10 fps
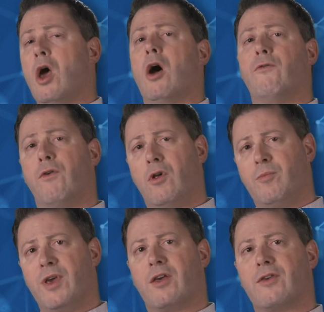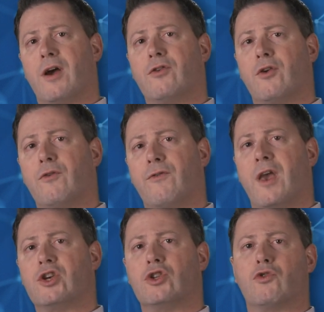A full B S I
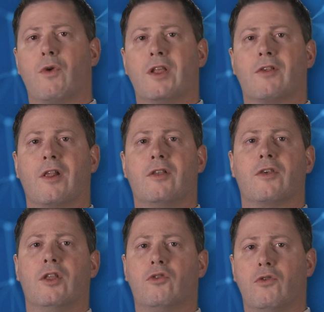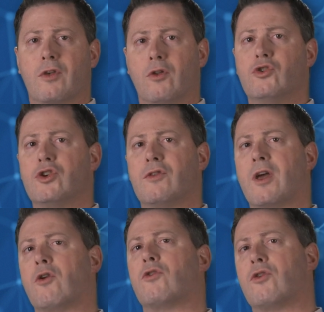certification translates into solutions
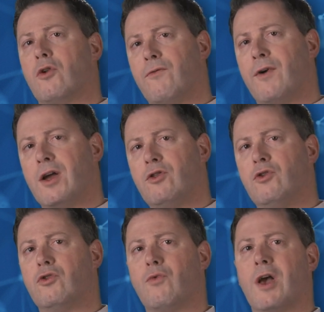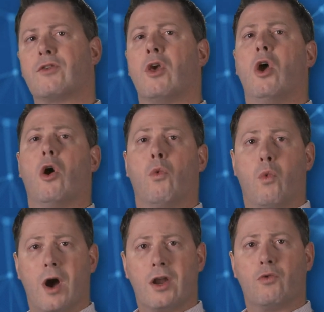that are certified to address a
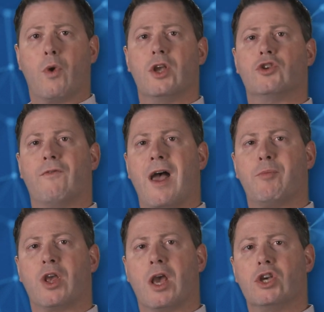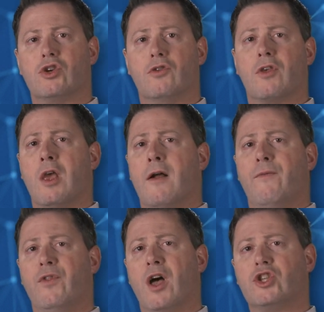wide range of applications,
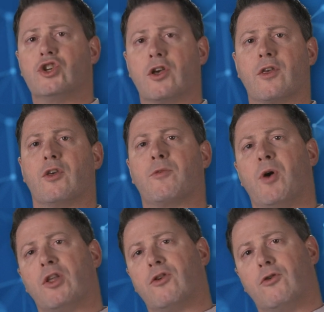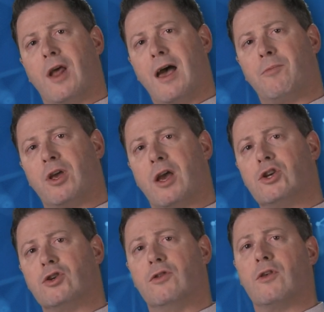not just sponsored
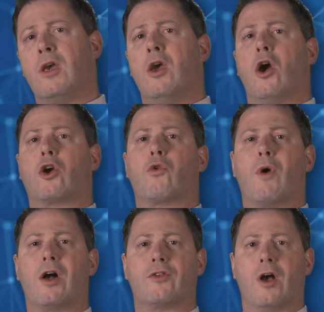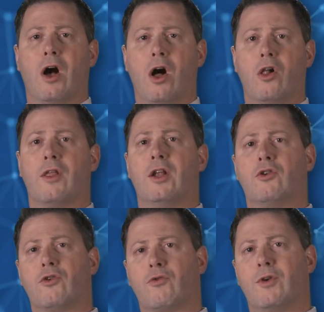applications, across all
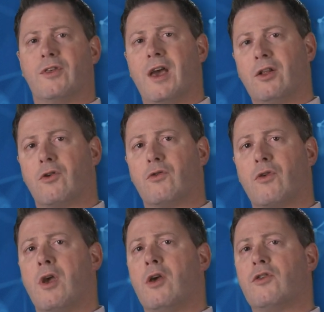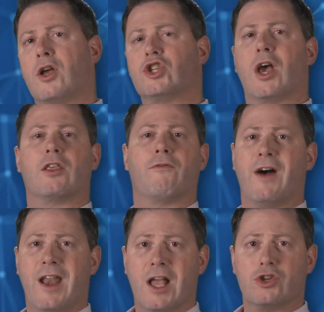industry sectors such as
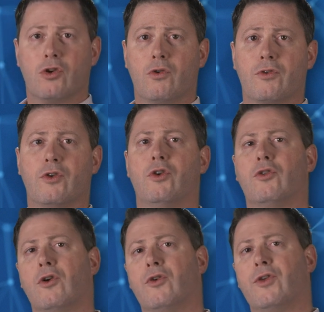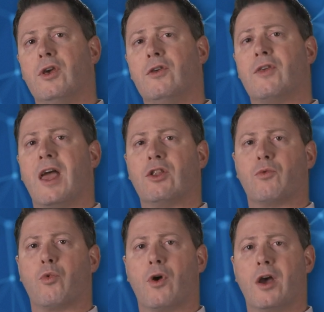financials, utilities,
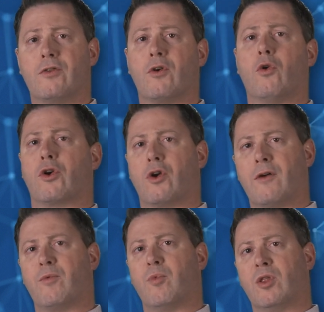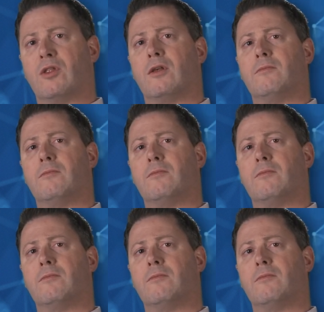enterprise, or government.